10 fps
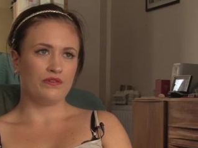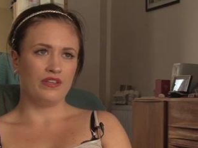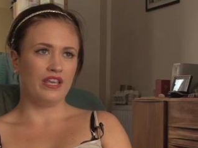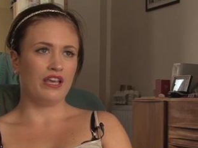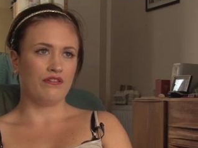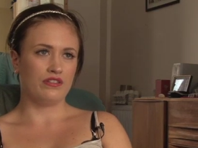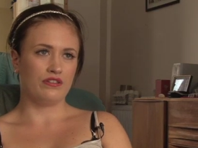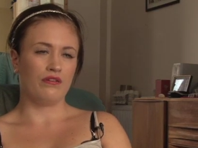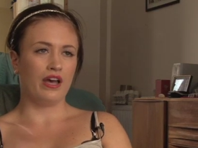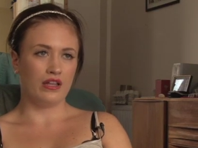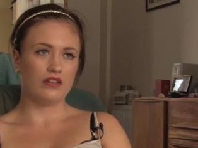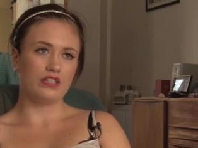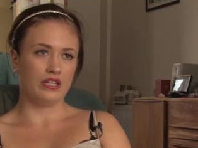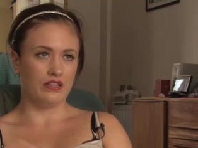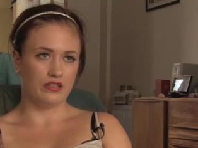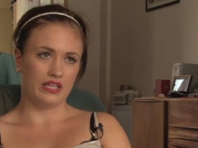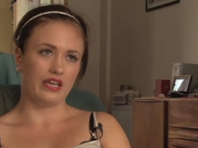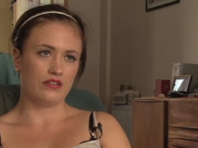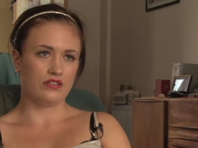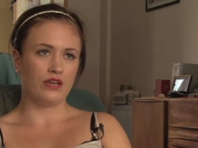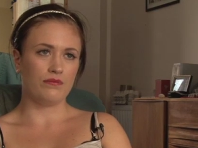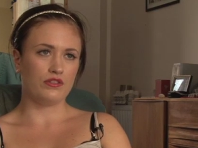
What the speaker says: to a year until actually the second time